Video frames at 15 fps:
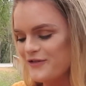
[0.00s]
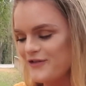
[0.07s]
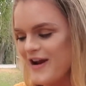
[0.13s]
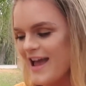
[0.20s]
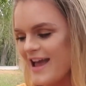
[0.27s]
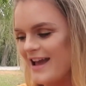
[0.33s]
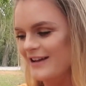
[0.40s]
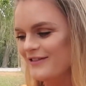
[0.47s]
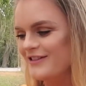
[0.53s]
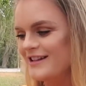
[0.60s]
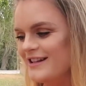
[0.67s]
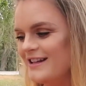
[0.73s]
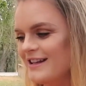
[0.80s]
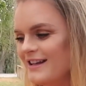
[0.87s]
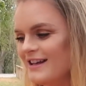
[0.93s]
friend when
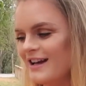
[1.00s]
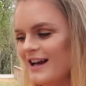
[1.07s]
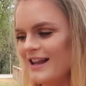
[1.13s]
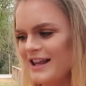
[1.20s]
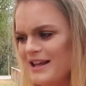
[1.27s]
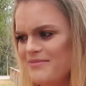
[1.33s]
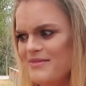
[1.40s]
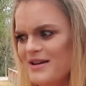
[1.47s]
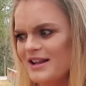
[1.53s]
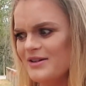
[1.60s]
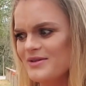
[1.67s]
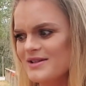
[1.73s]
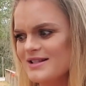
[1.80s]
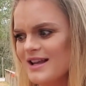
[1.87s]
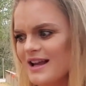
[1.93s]
I think
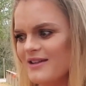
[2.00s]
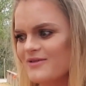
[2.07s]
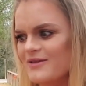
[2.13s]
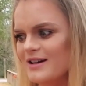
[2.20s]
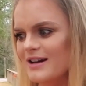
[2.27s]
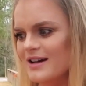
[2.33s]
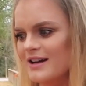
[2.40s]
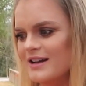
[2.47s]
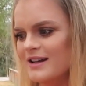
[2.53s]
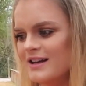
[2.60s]
Mila was like what